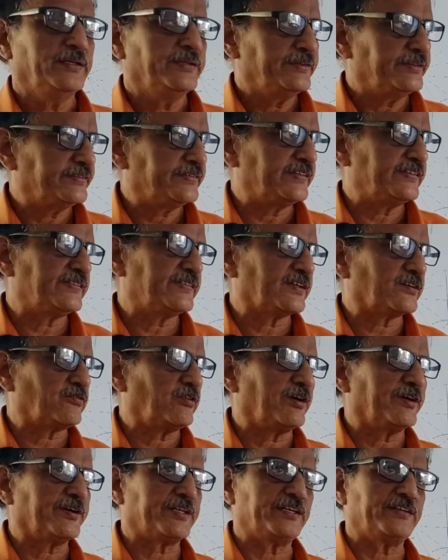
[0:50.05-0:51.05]
This is the
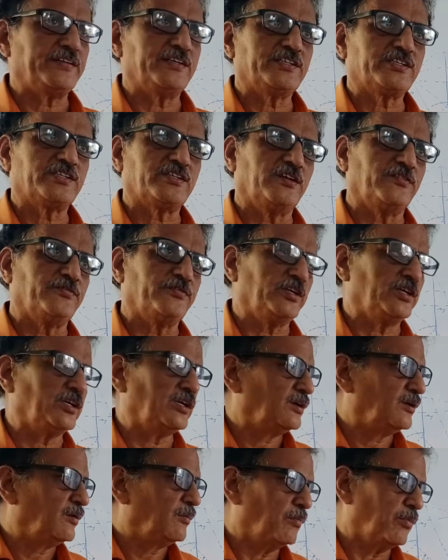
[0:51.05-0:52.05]
quantization of
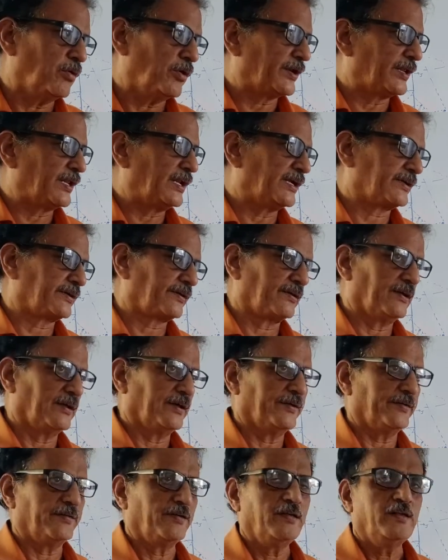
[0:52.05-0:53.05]
the Bohr
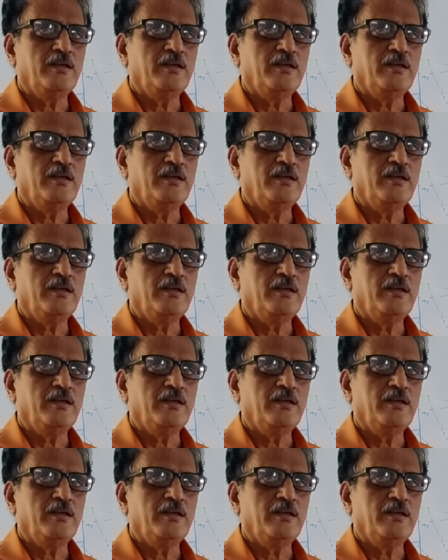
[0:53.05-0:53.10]
electron.